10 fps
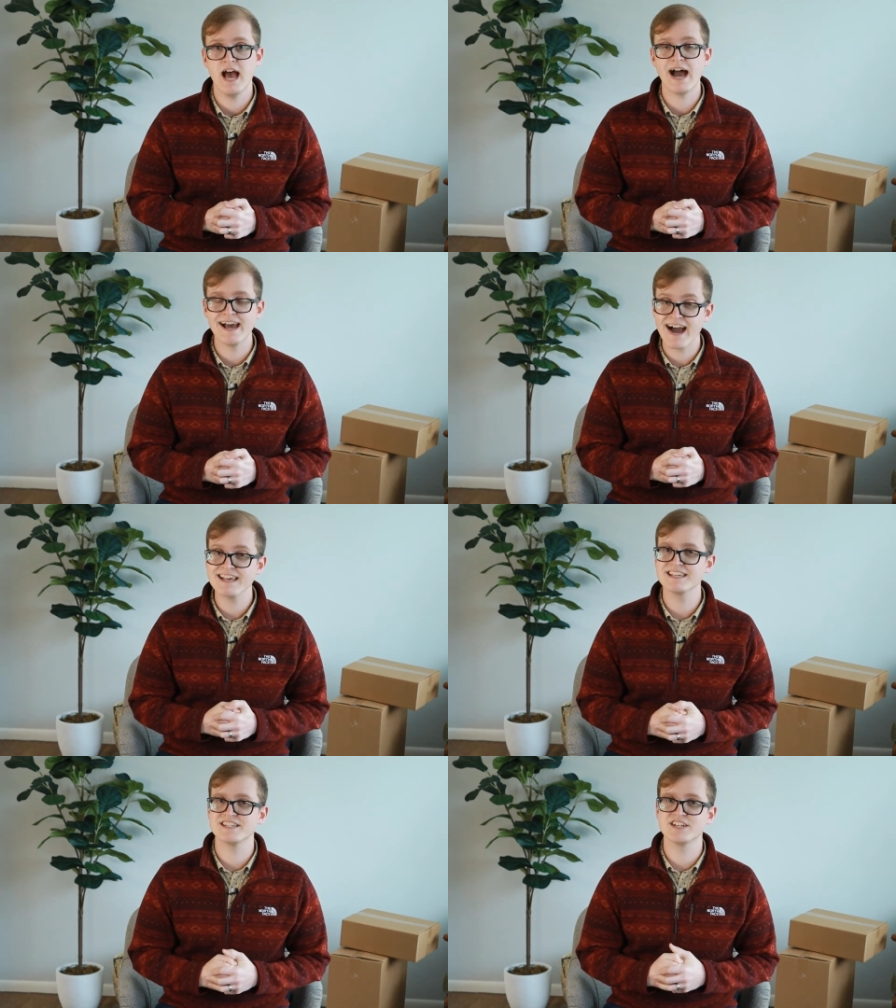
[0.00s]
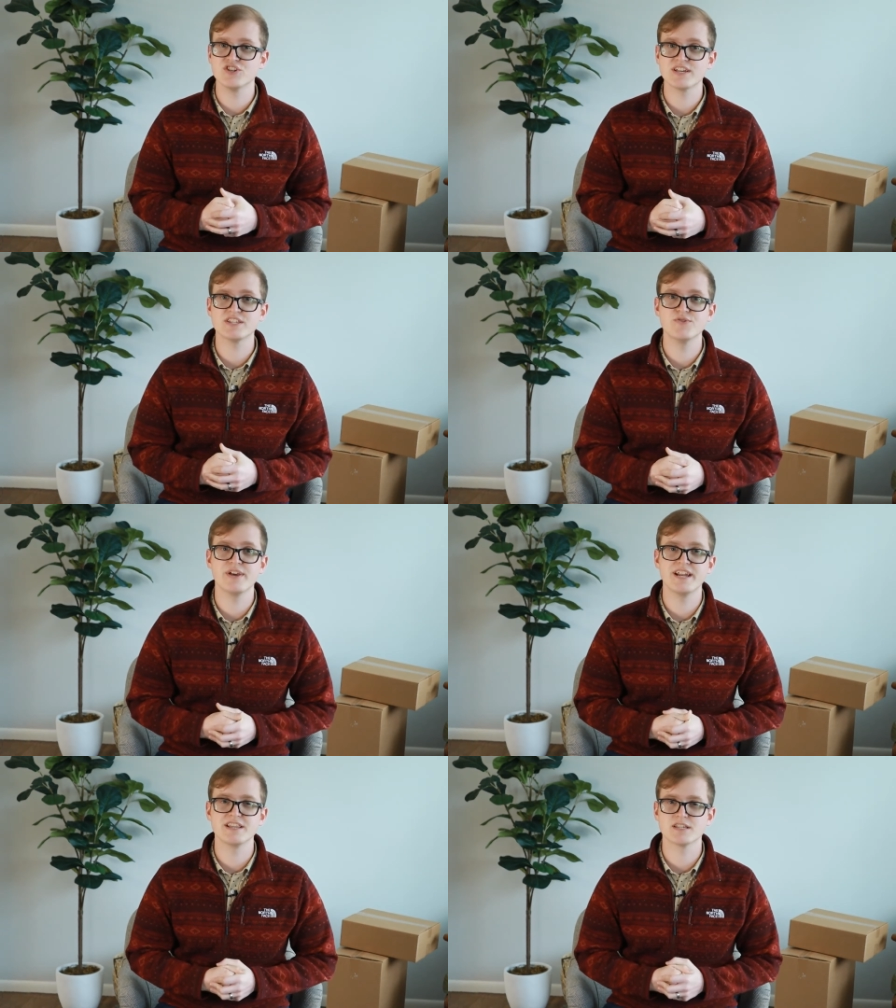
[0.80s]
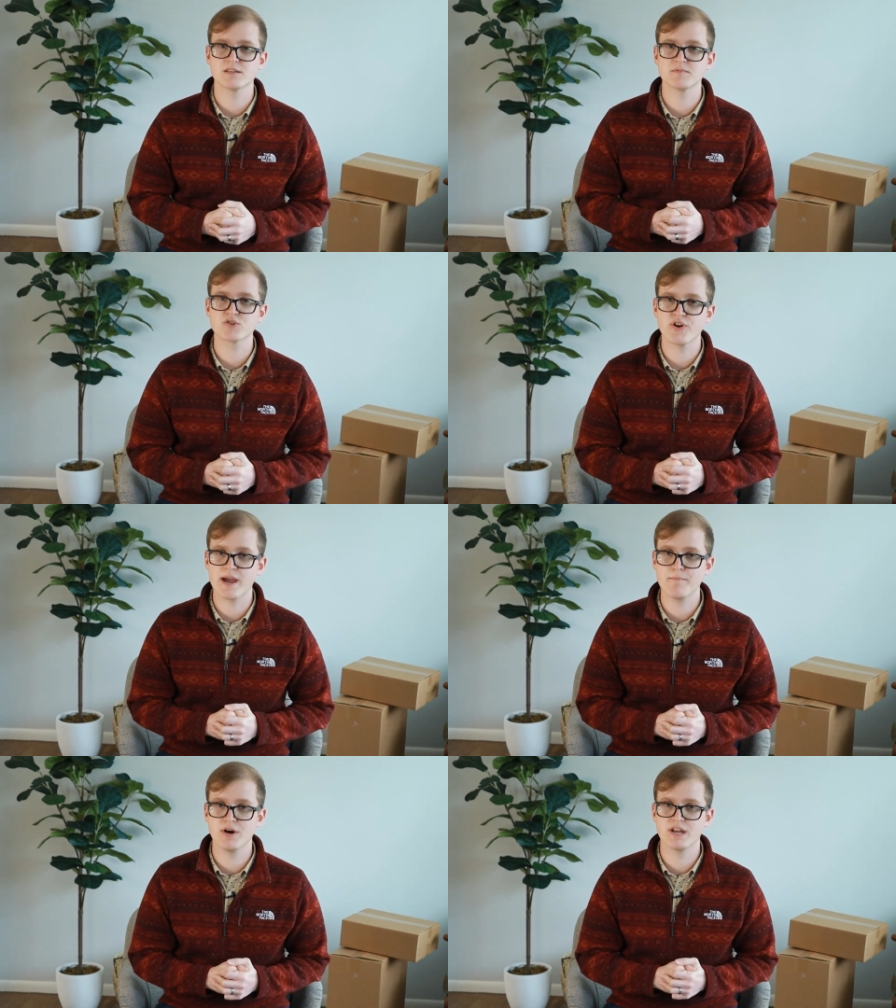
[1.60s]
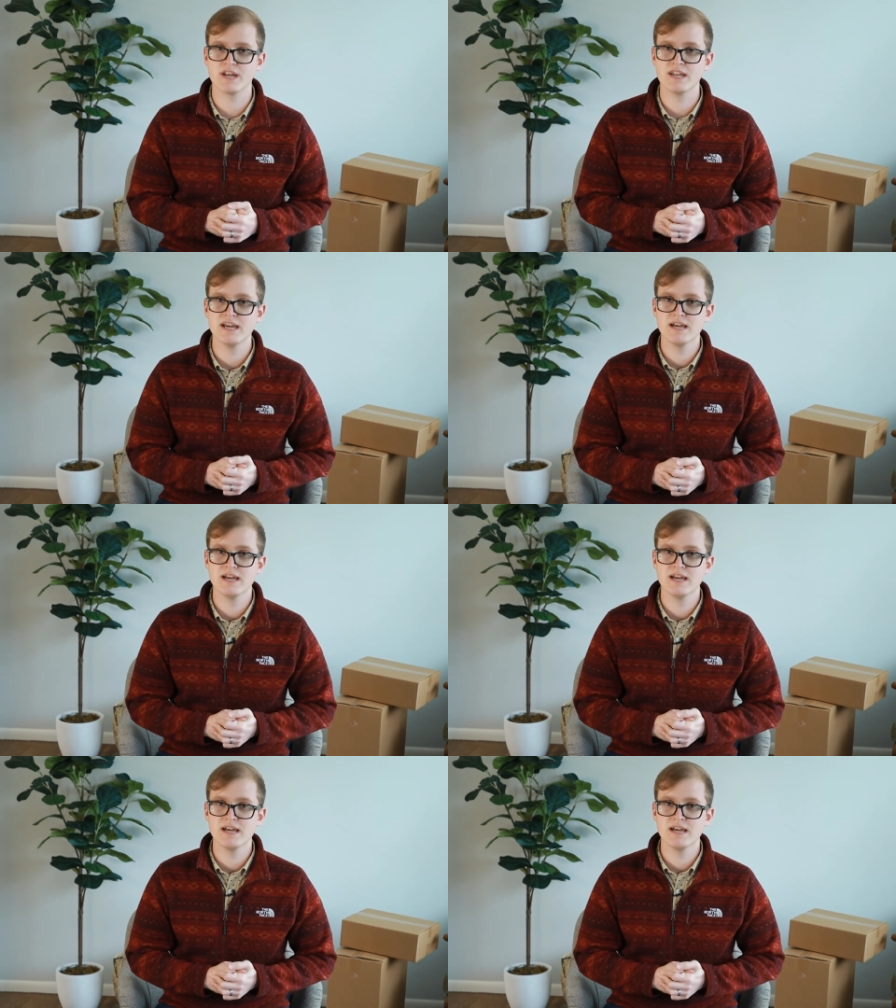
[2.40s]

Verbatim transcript: I highly suggest you hitting the subscribe button